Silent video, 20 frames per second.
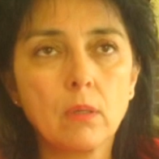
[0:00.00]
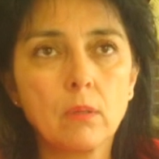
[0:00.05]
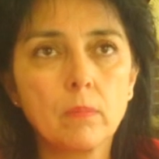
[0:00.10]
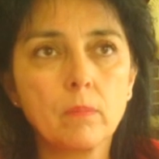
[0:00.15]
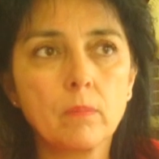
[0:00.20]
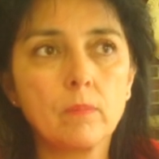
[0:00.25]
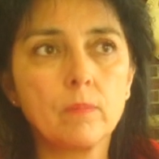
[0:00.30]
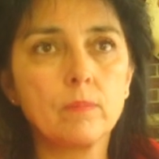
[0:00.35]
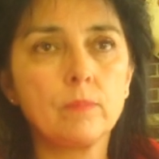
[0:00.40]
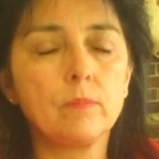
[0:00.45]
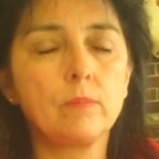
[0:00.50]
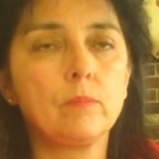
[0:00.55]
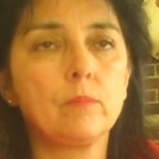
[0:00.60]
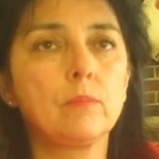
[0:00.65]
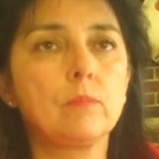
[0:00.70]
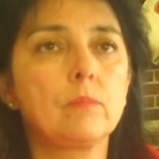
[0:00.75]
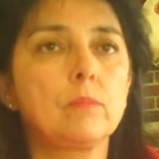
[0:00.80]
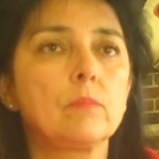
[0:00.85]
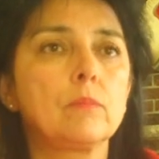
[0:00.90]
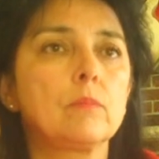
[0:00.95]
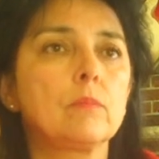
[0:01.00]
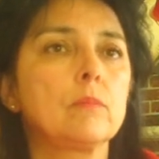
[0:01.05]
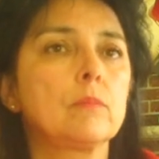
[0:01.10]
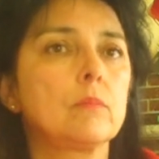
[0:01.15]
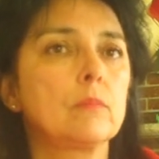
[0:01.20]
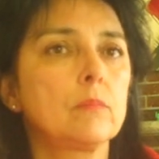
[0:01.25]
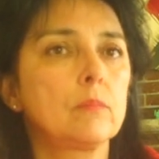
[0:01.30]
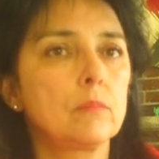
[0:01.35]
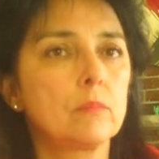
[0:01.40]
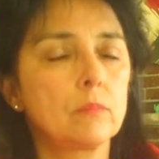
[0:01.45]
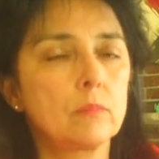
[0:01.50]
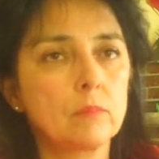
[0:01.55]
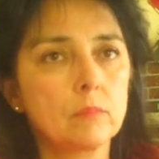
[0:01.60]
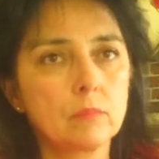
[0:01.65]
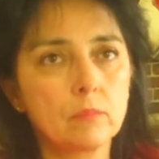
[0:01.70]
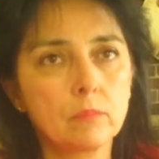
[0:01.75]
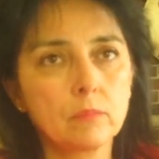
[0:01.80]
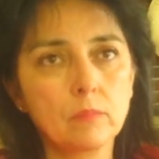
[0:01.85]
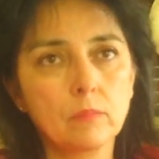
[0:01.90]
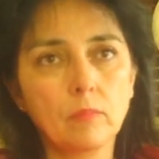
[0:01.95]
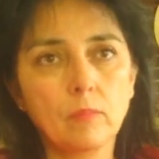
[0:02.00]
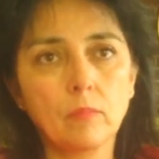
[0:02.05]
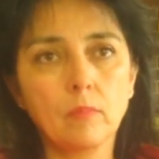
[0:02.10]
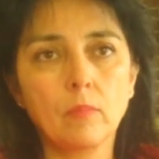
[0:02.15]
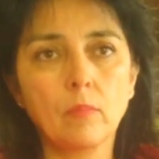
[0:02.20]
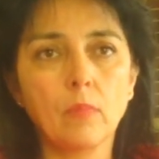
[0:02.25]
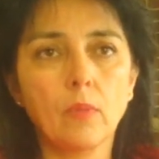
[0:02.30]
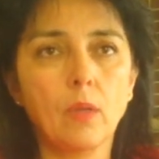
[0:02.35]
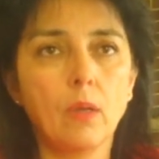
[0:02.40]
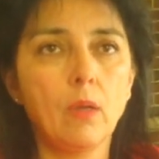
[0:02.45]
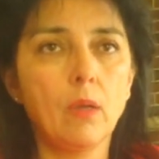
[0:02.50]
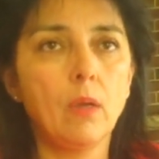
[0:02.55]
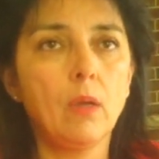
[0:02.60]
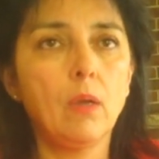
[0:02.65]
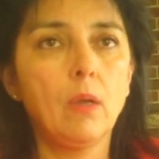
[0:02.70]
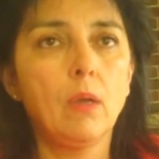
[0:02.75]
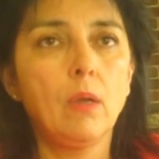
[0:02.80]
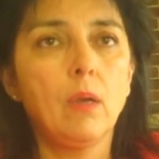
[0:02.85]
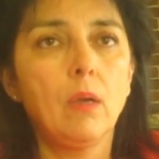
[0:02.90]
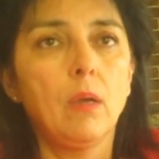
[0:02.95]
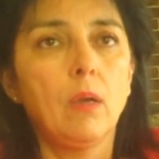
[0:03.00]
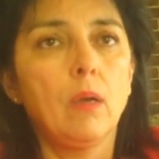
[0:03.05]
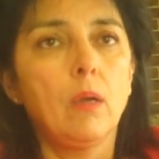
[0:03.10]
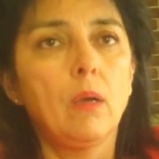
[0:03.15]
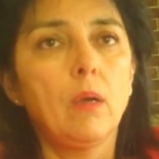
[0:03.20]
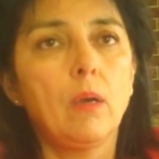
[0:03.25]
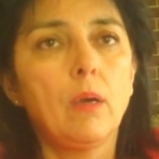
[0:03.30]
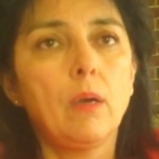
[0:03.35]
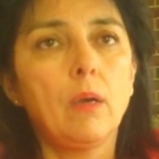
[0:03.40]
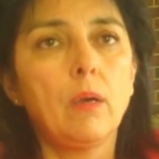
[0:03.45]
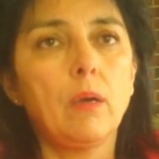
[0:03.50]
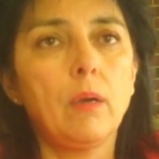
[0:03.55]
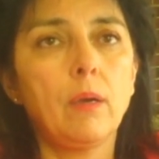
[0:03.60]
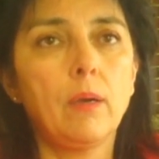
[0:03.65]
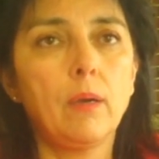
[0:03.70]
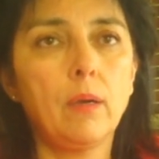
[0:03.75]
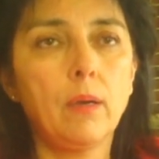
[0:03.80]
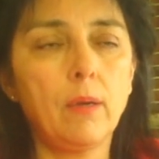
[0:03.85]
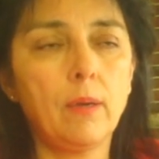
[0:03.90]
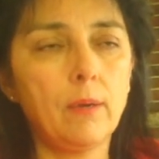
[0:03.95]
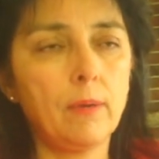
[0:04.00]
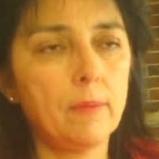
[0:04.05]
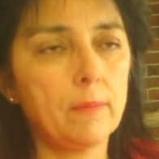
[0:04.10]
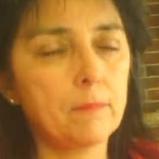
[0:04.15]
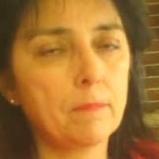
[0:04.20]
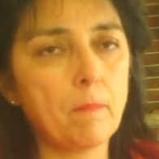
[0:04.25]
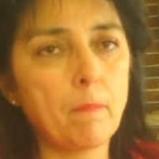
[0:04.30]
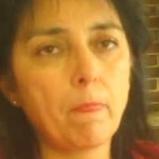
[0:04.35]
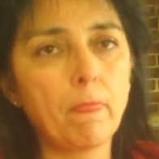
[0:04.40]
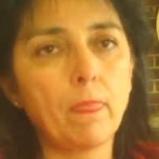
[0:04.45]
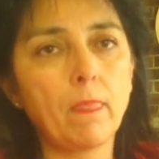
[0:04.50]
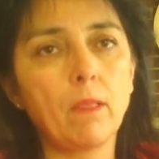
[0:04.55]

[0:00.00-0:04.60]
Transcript: No one is speaking in this clip.